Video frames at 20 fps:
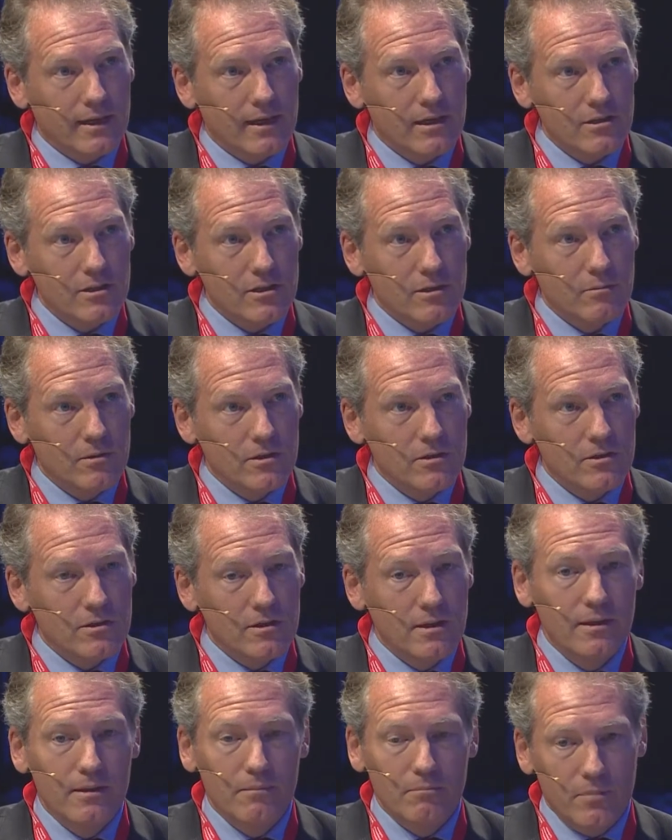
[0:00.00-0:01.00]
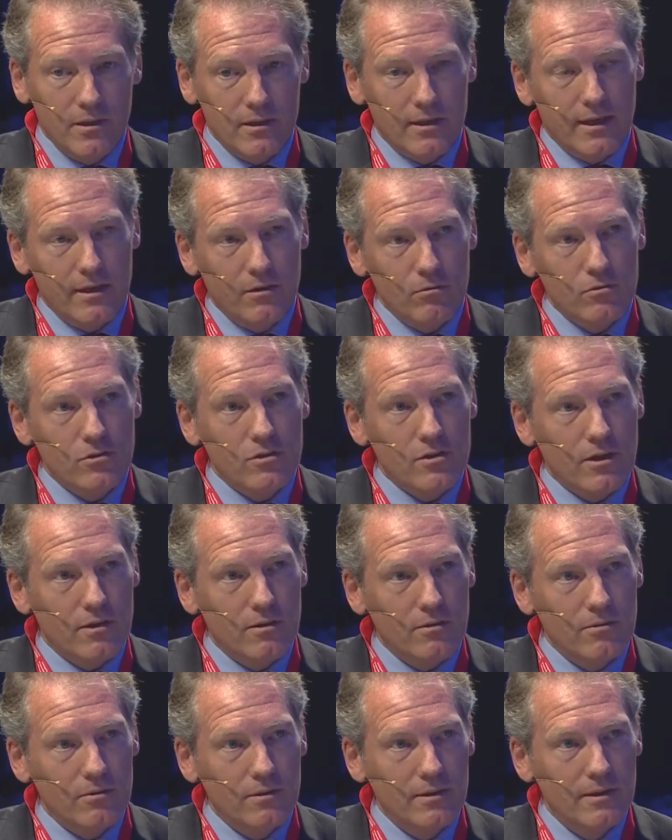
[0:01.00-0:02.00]
customers, but they
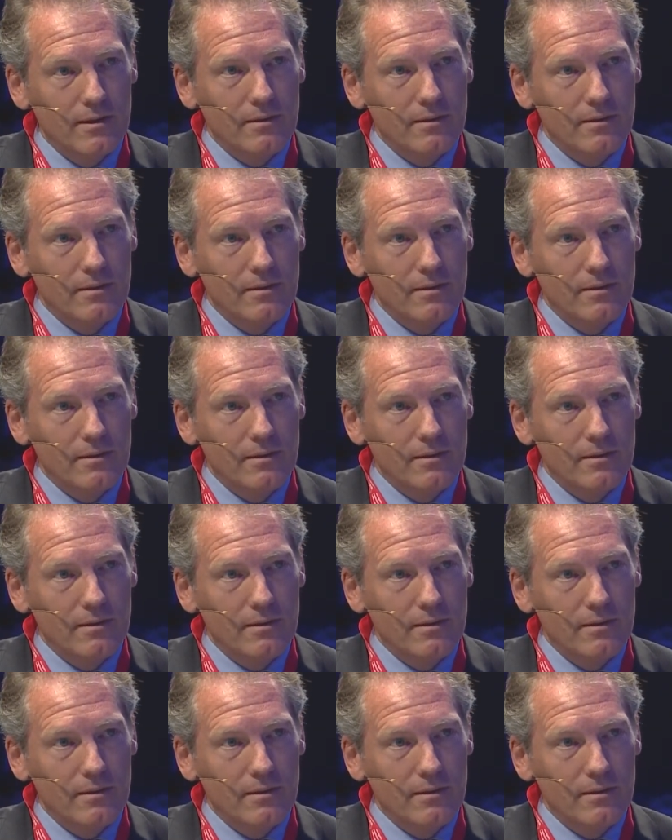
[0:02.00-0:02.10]
also